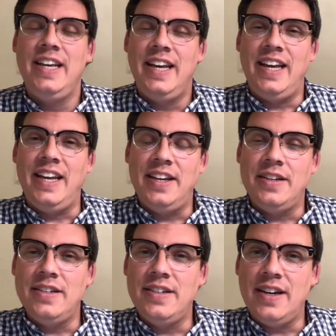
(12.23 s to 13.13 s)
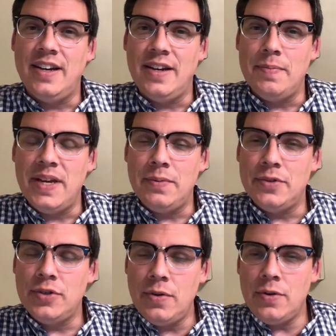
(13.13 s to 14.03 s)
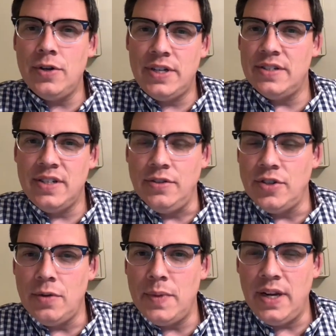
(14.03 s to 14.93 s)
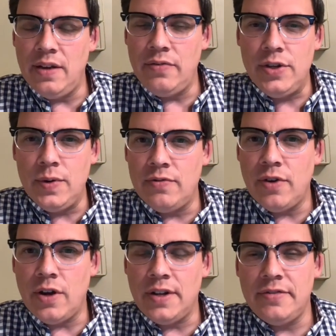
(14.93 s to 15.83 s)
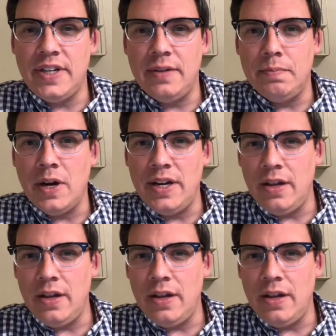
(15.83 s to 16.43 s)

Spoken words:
And it was so good to see so many of you involved in Maundy,